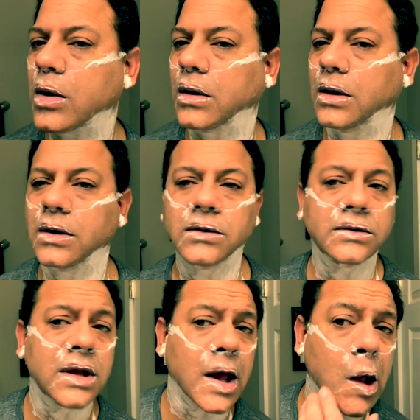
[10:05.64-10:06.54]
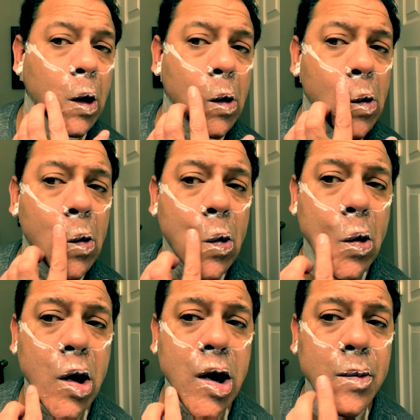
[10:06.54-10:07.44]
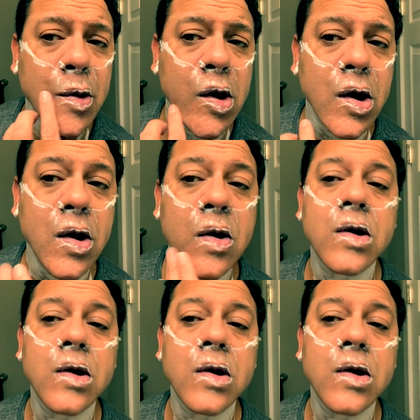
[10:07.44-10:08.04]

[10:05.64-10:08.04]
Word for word: Little nick right up here.